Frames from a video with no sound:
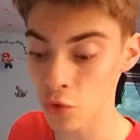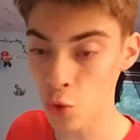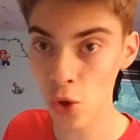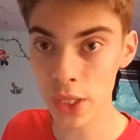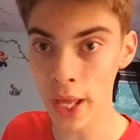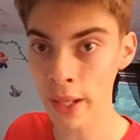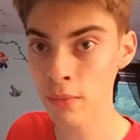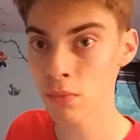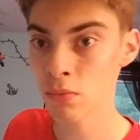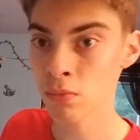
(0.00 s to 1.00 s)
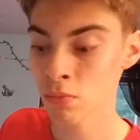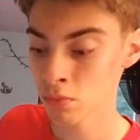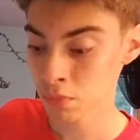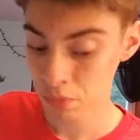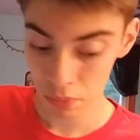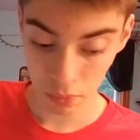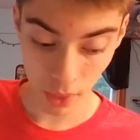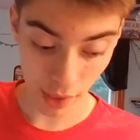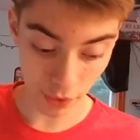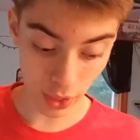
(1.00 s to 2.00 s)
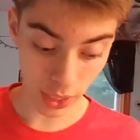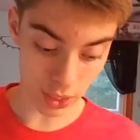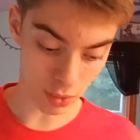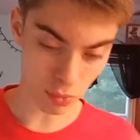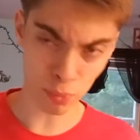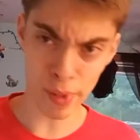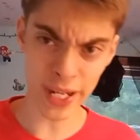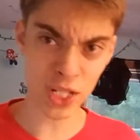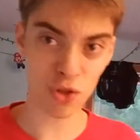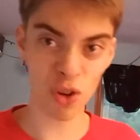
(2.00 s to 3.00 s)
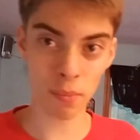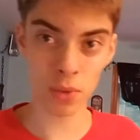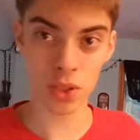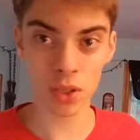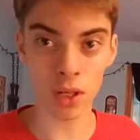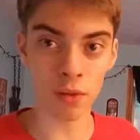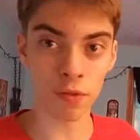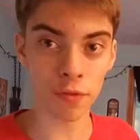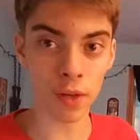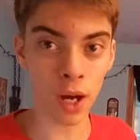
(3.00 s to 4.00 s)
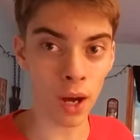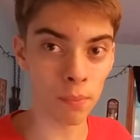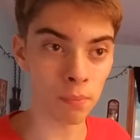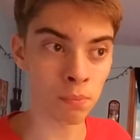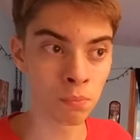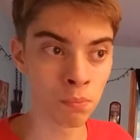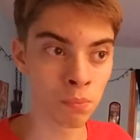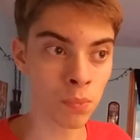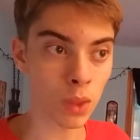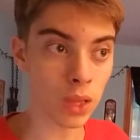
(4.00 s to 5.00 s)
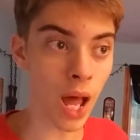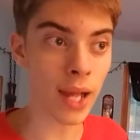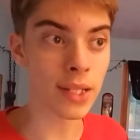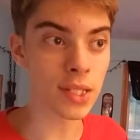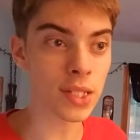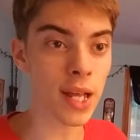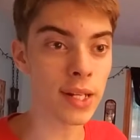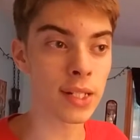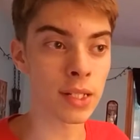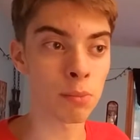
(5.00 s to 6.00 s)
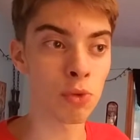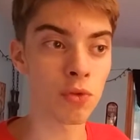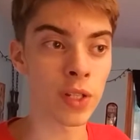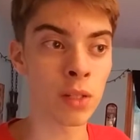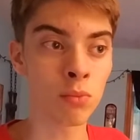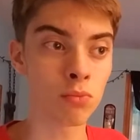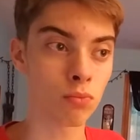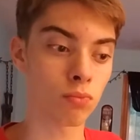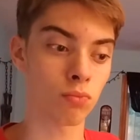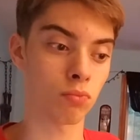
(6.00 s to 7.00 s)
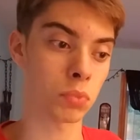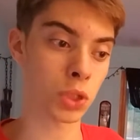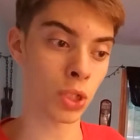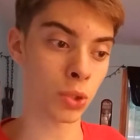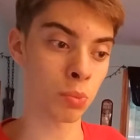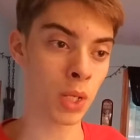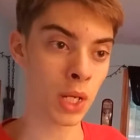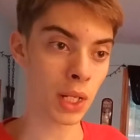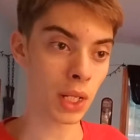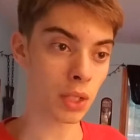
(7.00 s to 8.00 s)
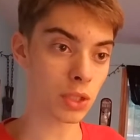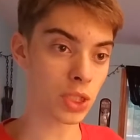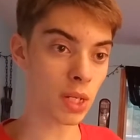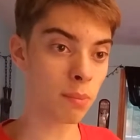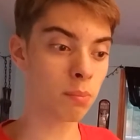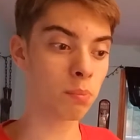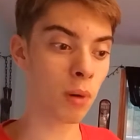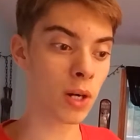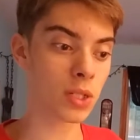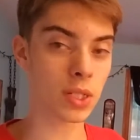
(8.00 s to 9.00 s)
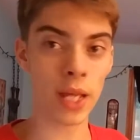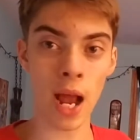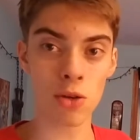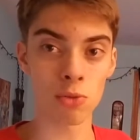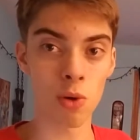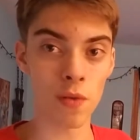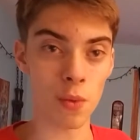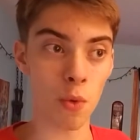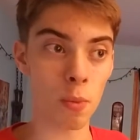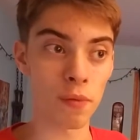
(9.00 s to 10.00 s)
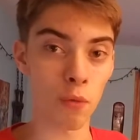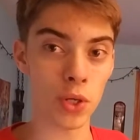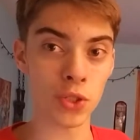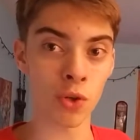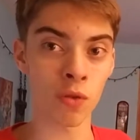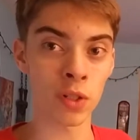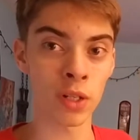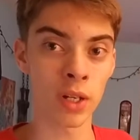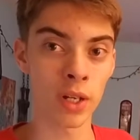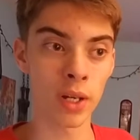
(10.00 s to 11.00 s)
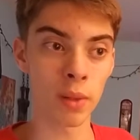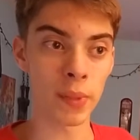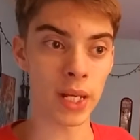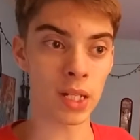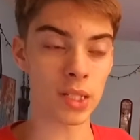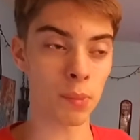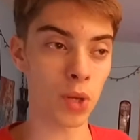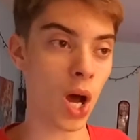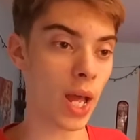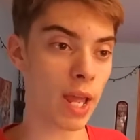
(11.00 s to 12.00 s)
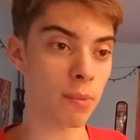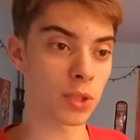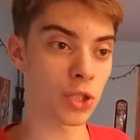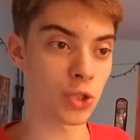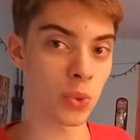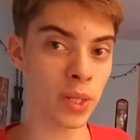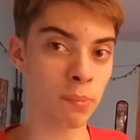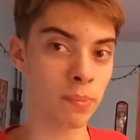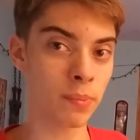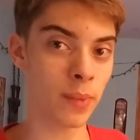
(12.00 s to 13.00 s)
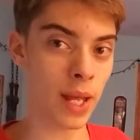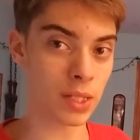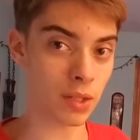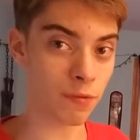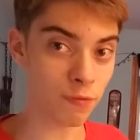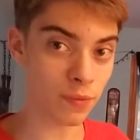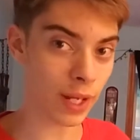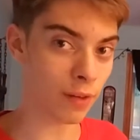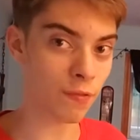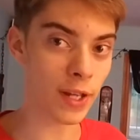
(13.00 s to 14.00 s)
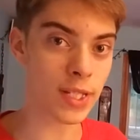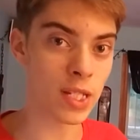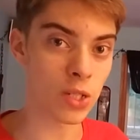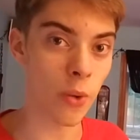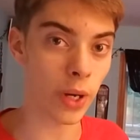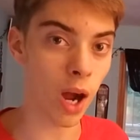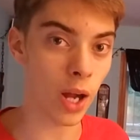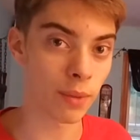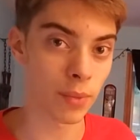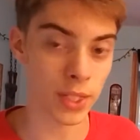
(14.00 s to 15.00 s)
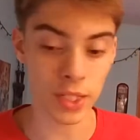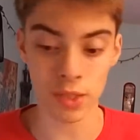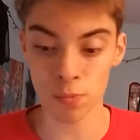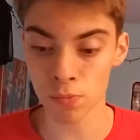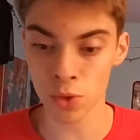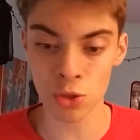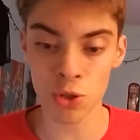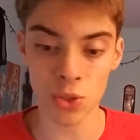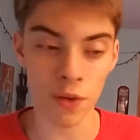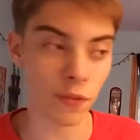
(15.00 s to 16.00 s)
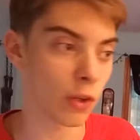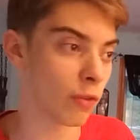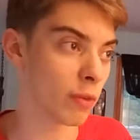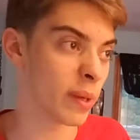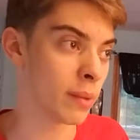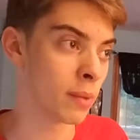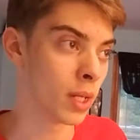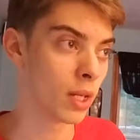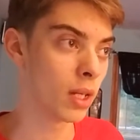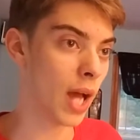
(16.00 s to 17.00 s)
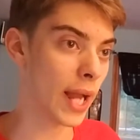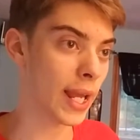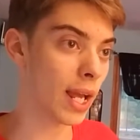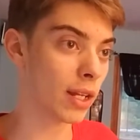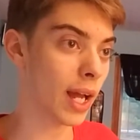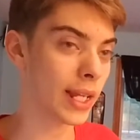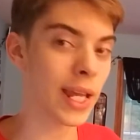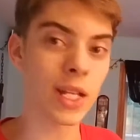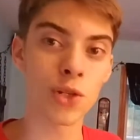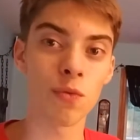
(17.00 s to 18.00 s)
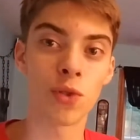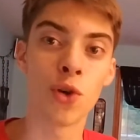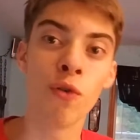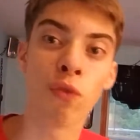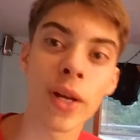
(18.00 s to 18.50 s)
to record that, I've got like a mini script of um, lines said in the movie. So, some parts of the actual movie will be voiceover because I'm not able to do it as the like a fight scene going on. It's just too difficult for me. I can't I can't do two